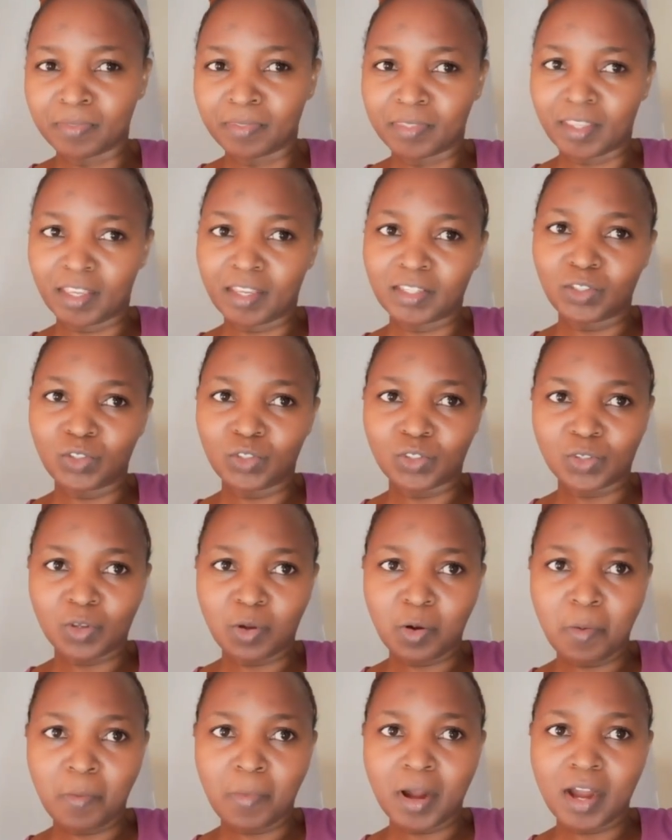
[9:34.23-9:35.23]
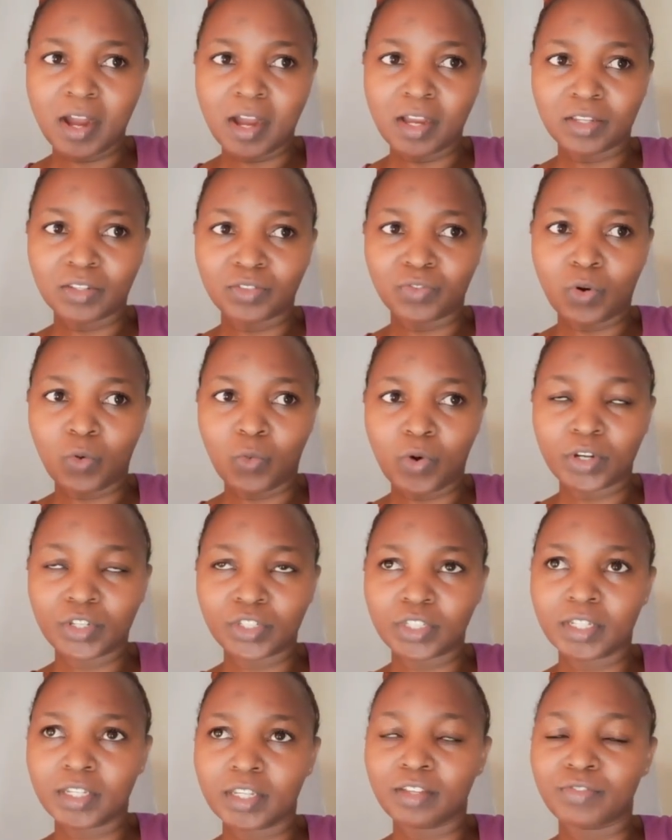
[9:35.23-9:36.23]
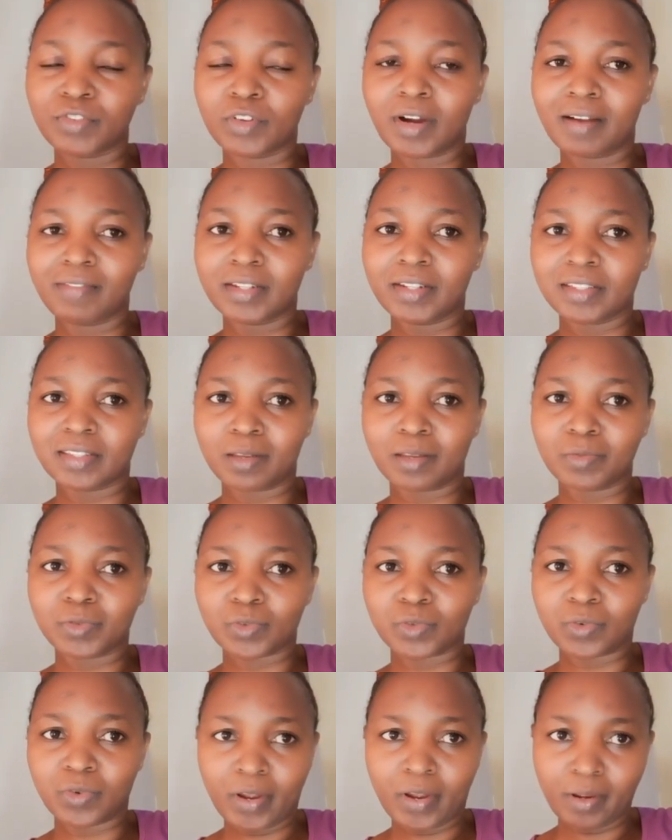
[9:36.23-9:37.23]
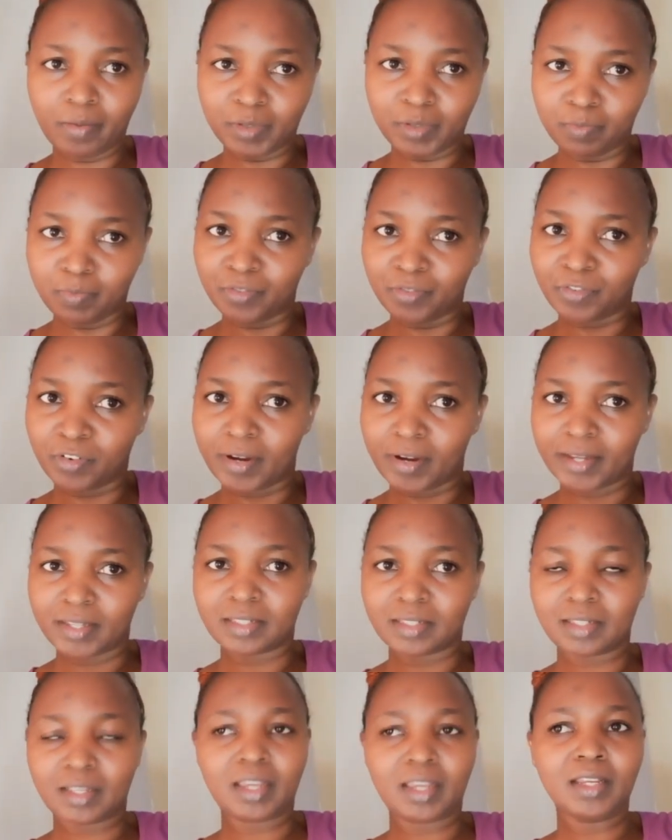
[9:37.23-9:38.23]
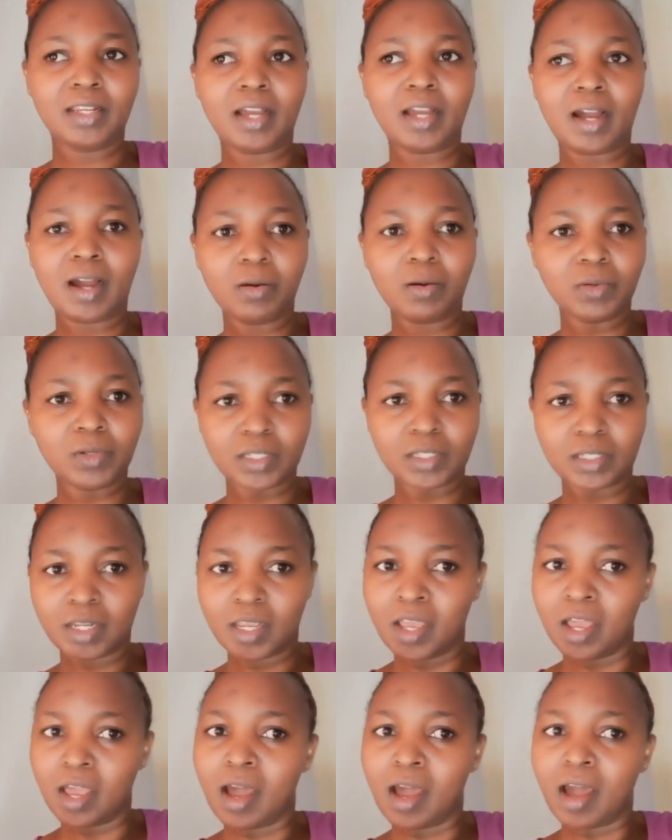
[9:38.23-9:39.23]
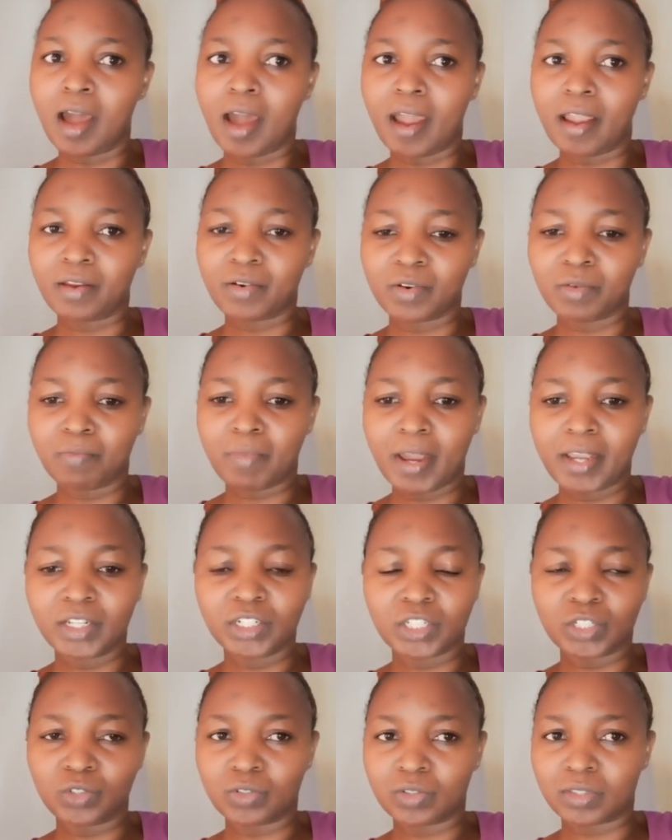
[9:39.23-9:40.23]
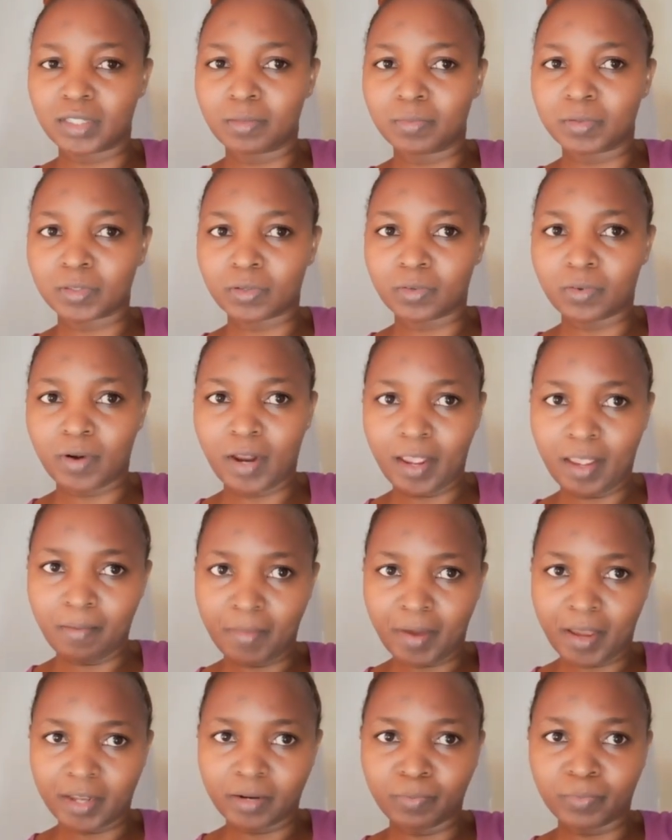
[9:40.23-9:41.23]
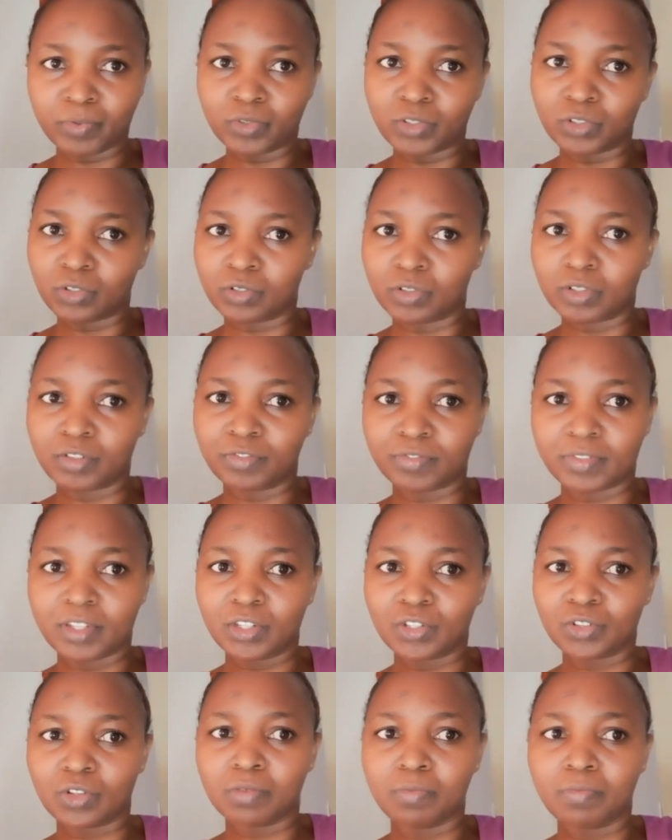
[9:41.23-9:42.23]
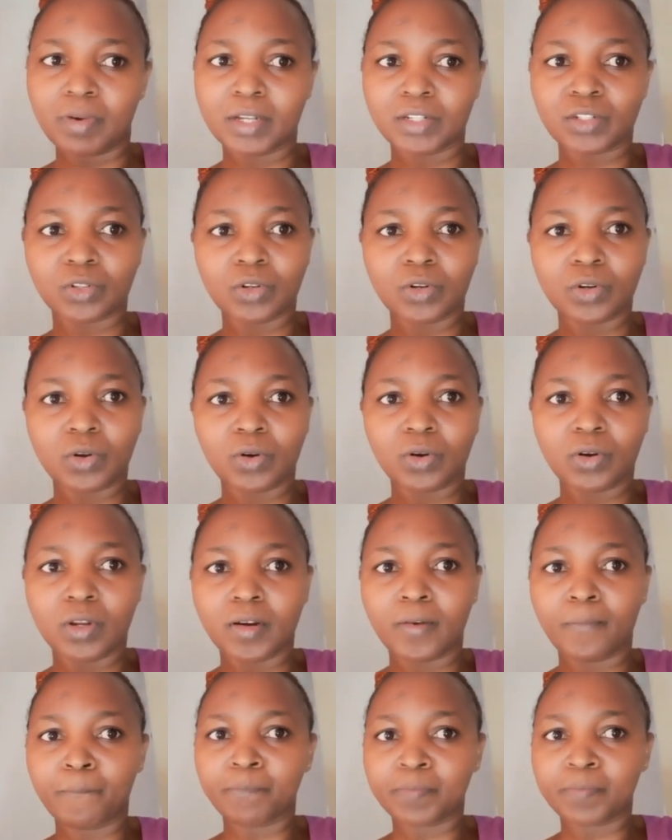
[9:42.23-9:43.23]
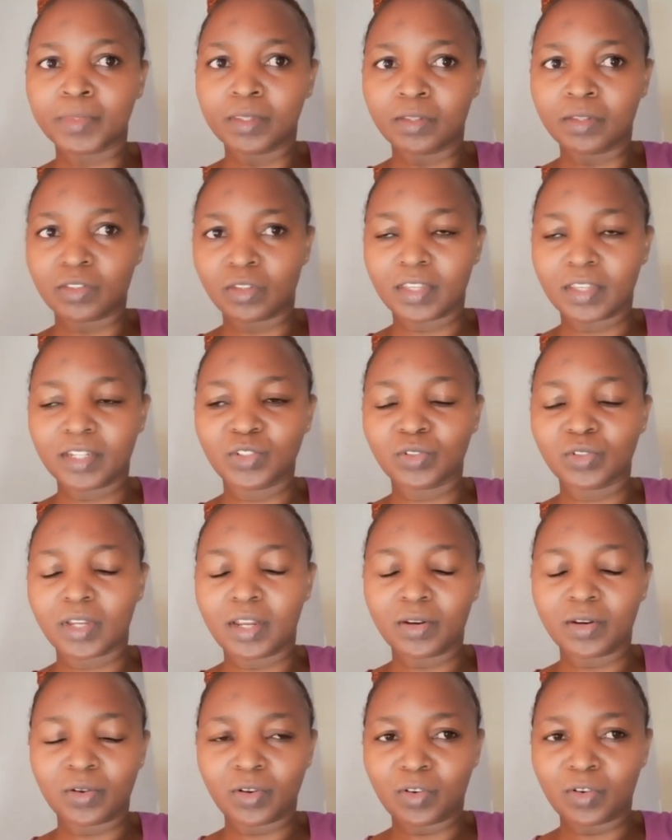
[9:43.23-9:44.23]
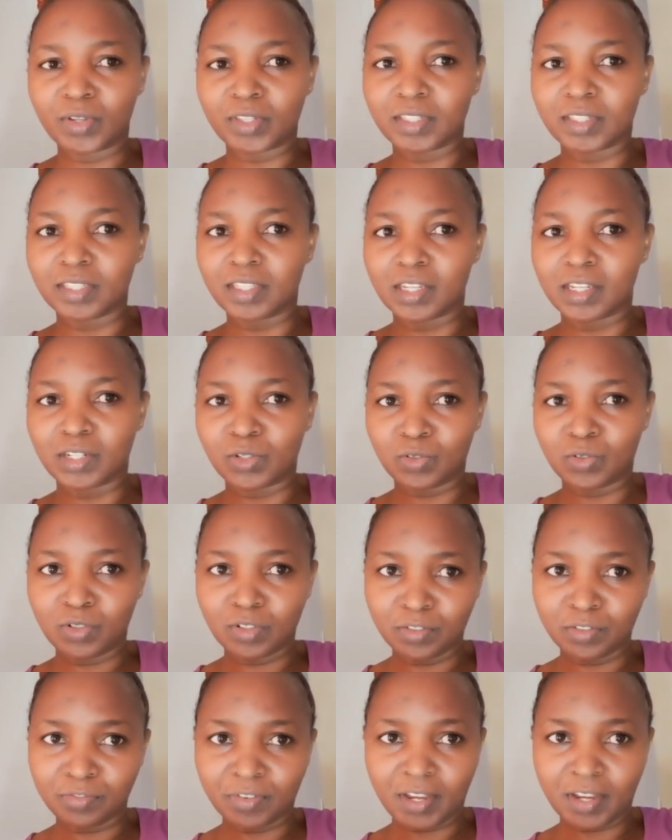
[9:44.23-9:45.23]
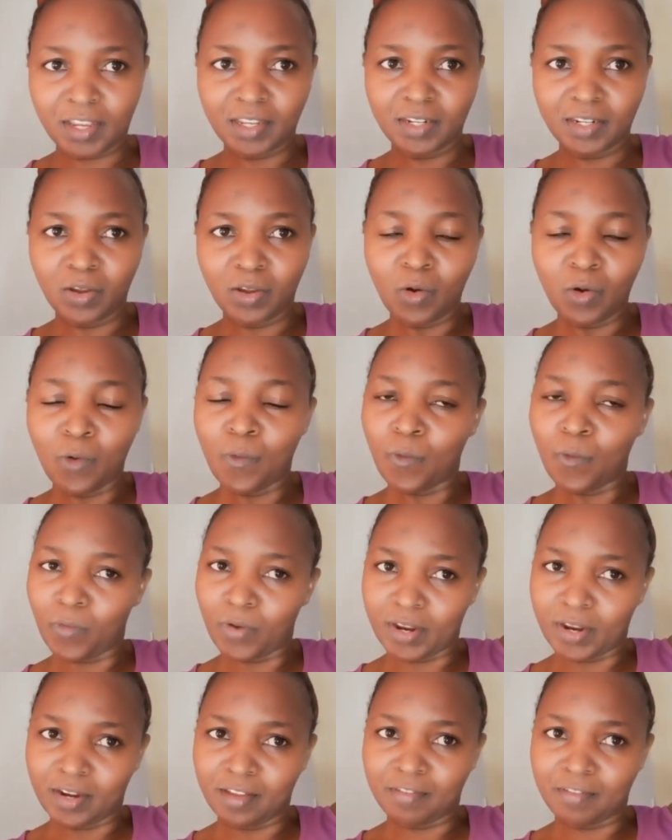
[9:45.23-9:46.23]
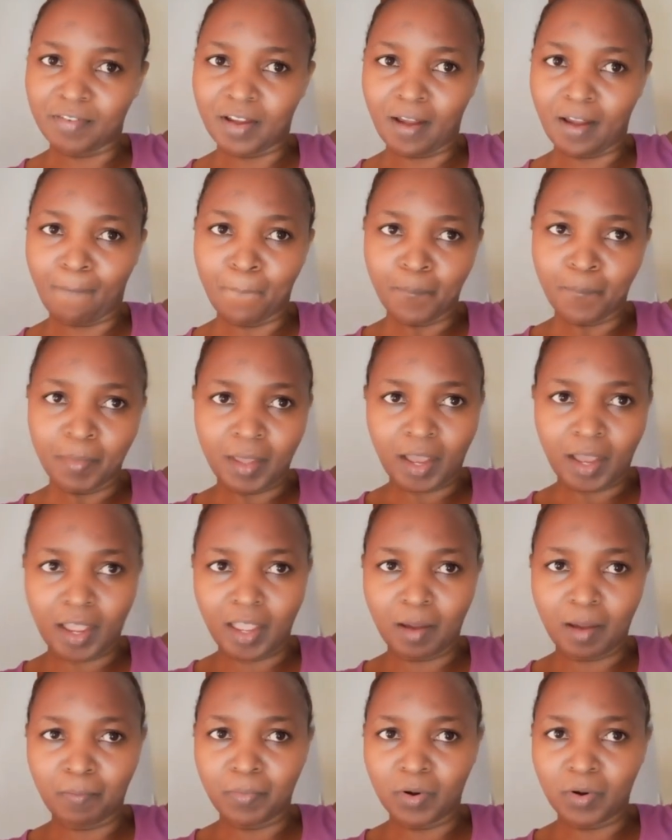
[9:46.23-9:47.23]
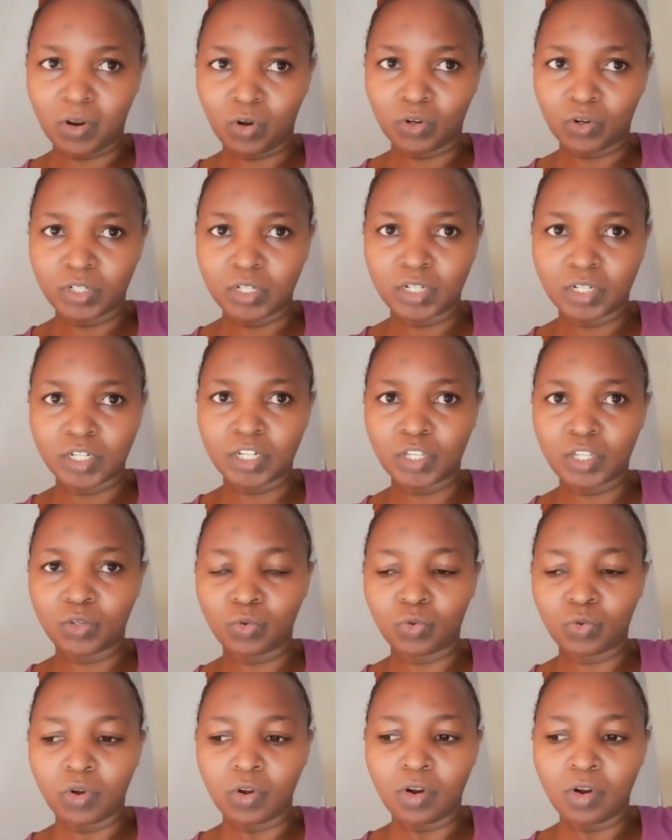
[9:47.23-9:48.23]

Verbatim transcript: Thank you so much for watching. If you haven't subscribed before I sign out, I remind you to subscribe and put your notification button on so that you can always get notified whenever I upload new